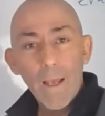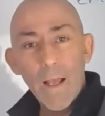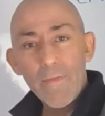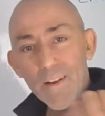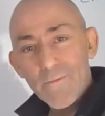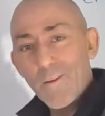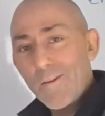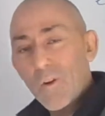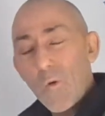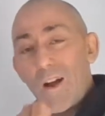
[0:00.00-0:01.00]
and therefore
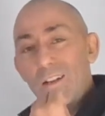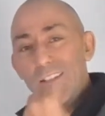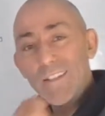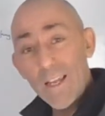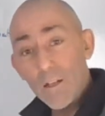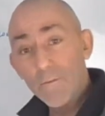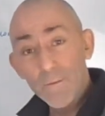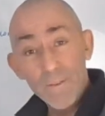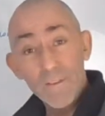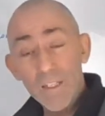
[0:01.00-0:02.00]
it requires
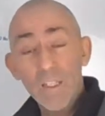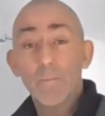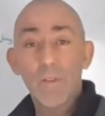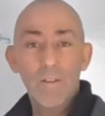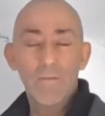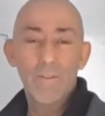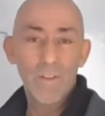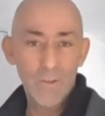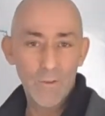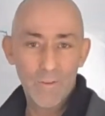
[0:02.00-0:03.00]
self-discipline for the
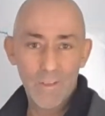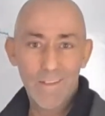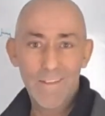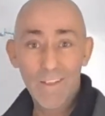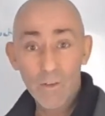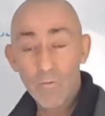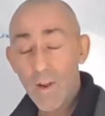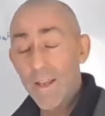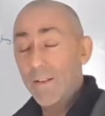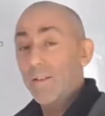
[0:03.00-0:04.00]
student to go
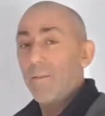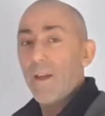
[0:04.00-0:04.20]
right.